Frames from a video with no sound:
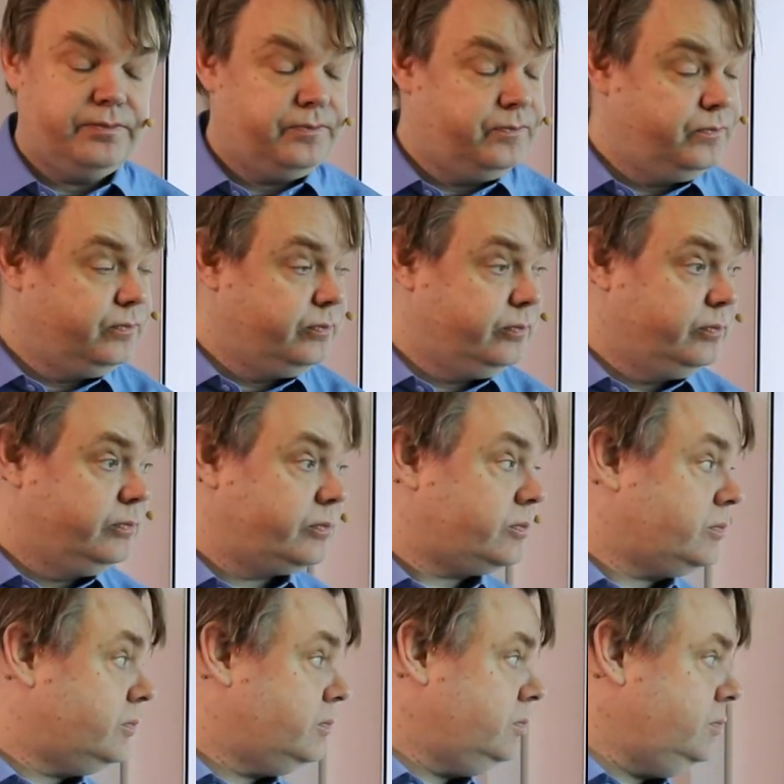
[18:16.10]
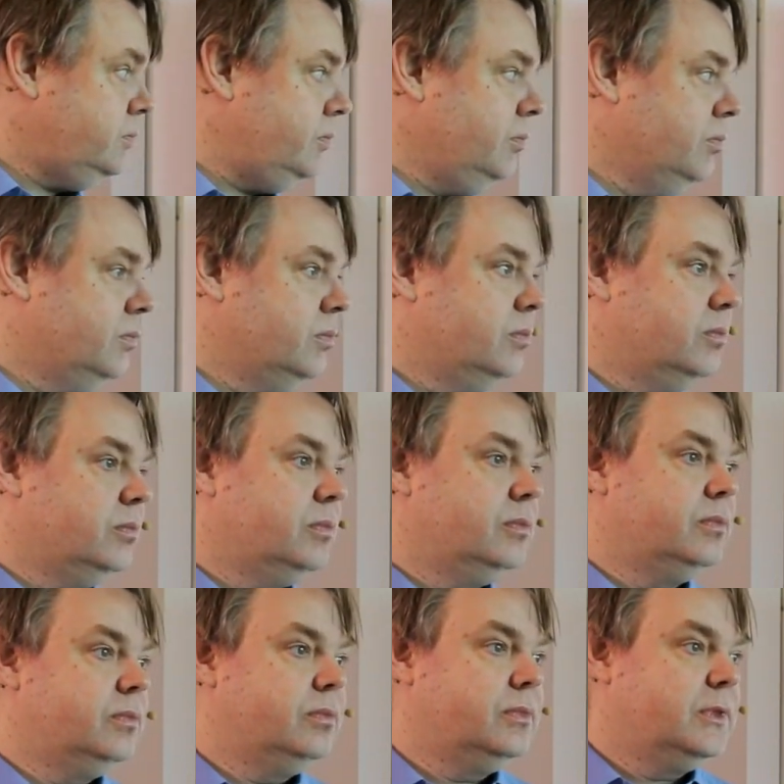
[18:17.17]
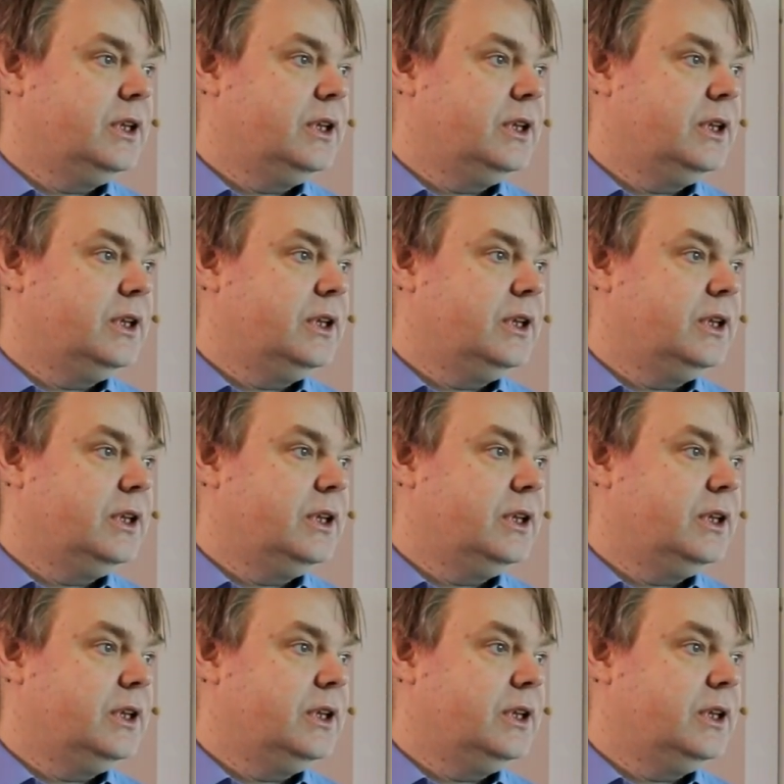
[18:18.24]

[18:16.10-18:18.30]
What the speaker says: No one is speaking in this clip.